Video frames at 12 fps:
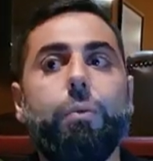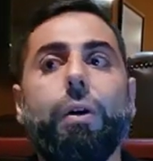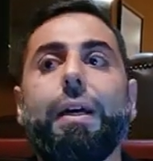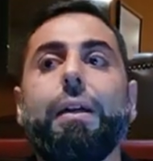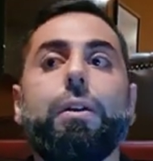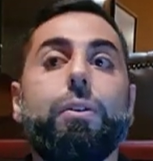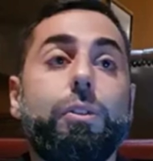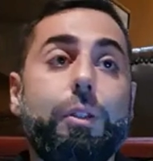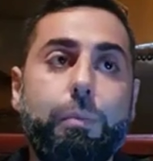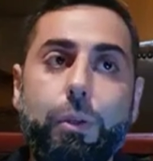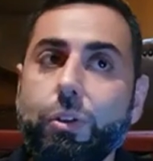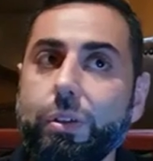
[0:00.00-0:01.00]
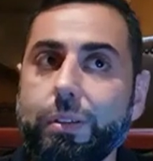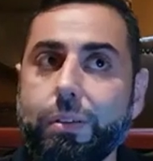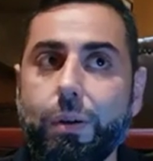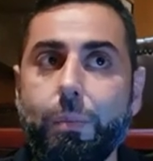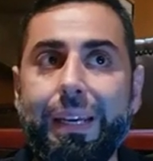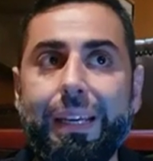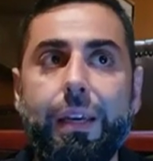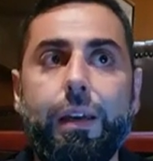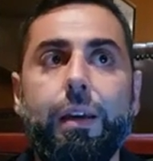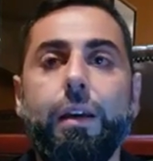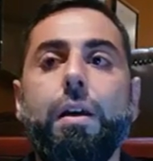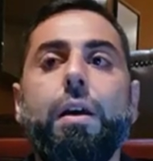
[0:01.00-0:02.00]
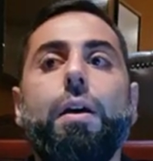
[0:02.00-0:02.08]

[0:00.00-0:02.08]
what kind of contributions they're making,